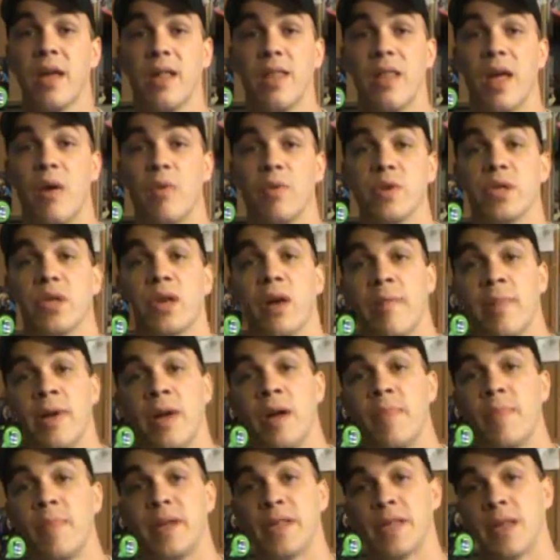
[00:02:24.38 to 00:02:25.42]
that was coming
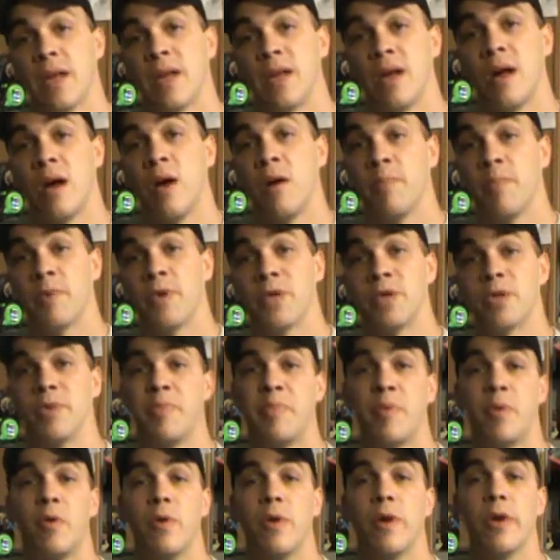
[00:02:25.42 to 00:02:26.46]
up as an upper
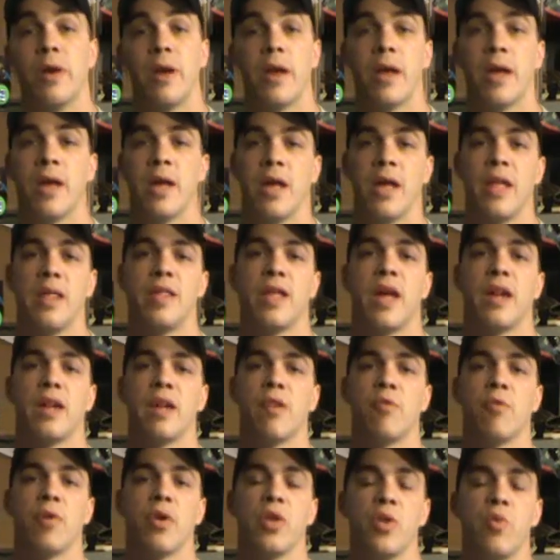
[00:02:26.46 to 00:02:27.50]
support, and that
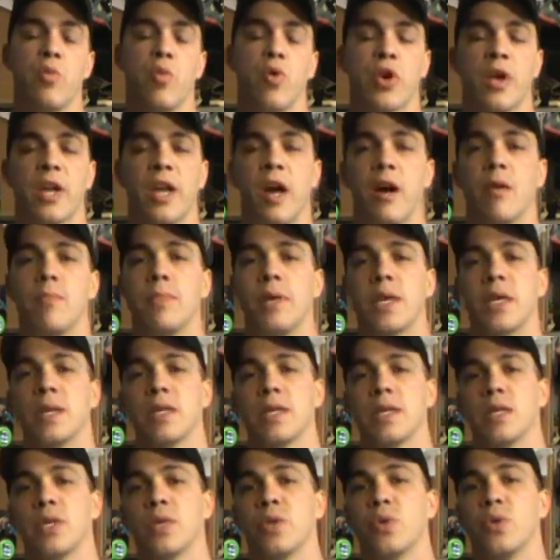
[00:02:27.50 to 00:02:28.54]
didn't really work out
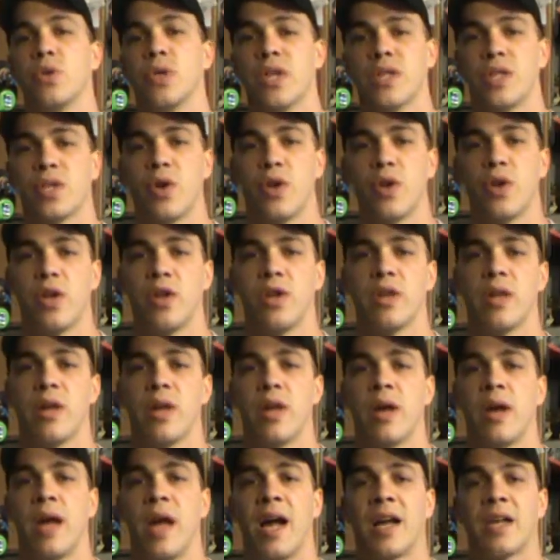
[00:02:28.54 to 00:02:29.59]
because as soon as I started
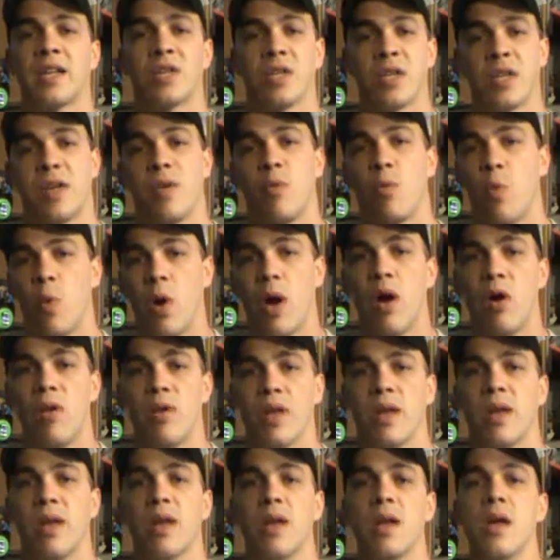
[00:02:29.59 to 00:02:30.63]
to actually weld
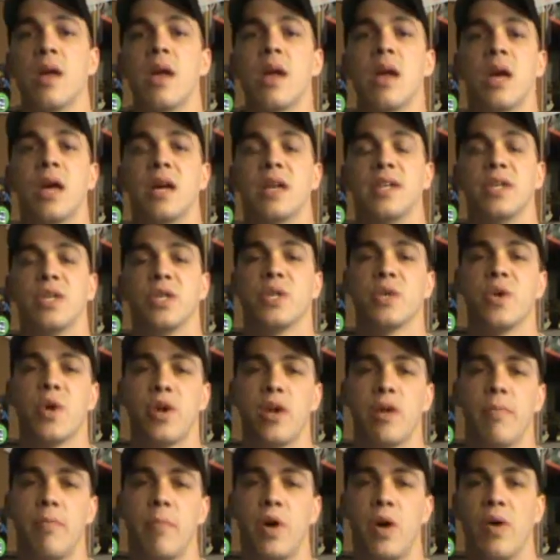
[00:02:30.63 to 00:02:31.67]
it, it just
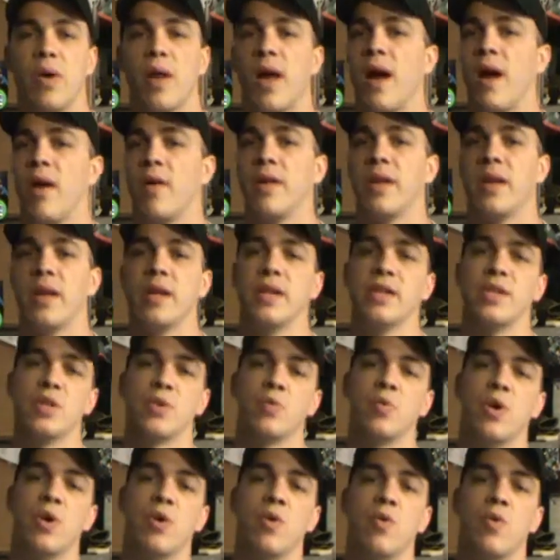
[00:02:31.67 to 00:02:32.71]
started to melt out and it
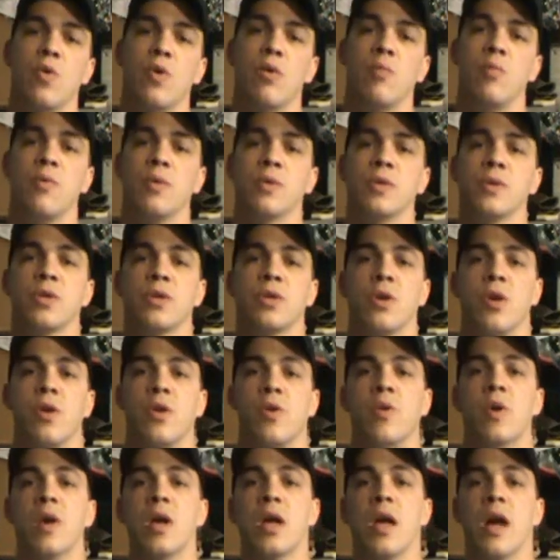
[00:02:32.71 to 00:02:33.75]
just went horrible.
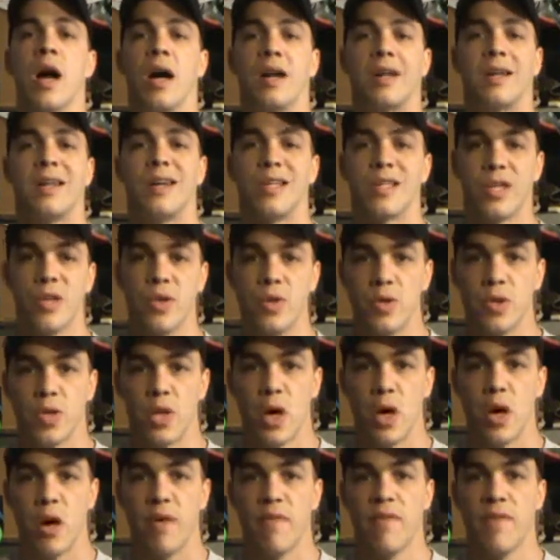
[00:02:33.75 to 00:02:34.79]
So I cut those
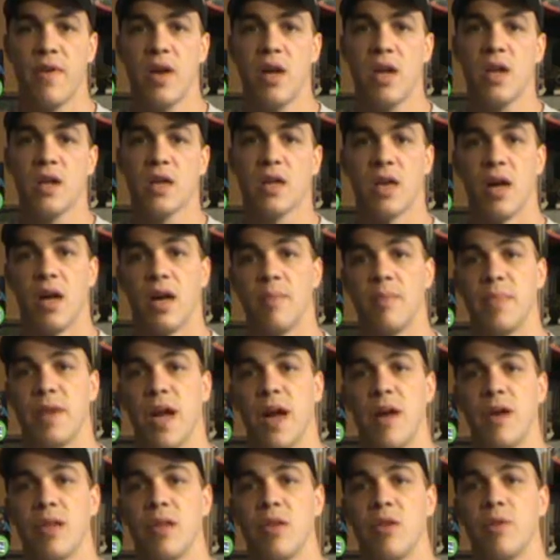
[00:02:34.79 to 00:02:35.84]
off, cut them
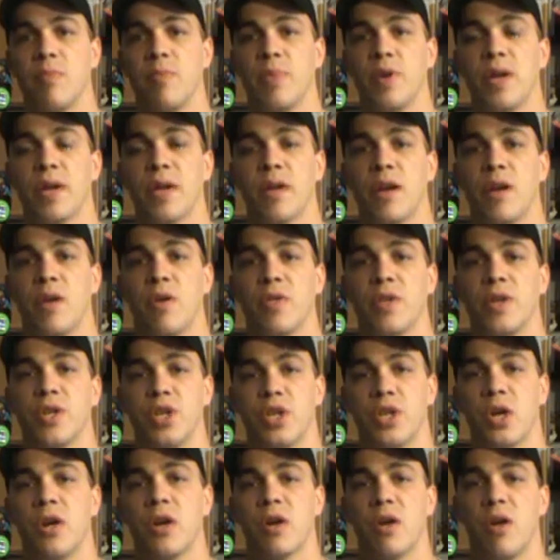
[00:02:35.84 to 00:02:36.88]
down a little bit, cut all the
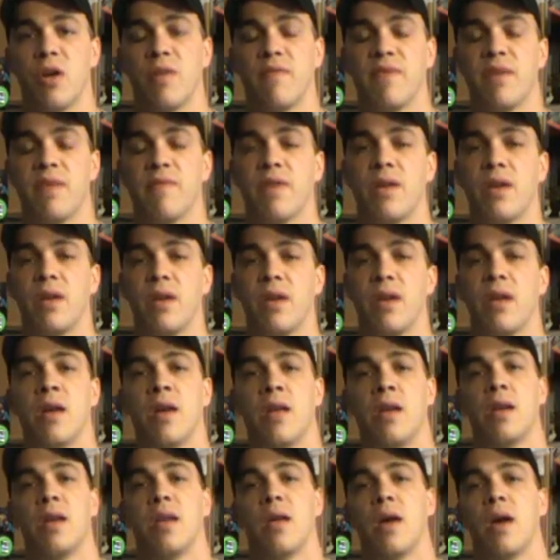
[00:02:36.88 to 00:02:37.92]
junk off of it,
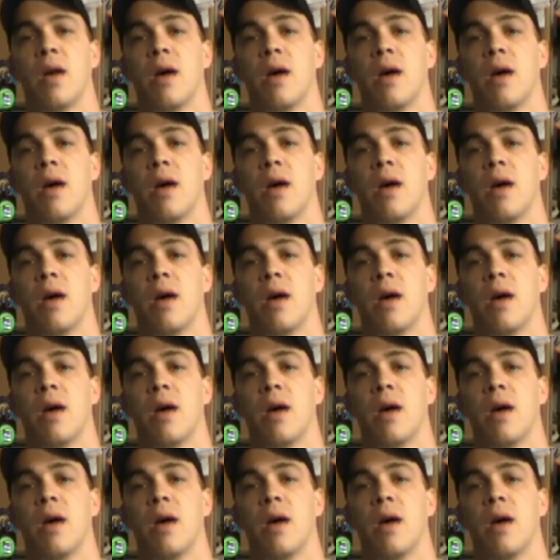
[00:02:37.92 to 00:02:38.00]
and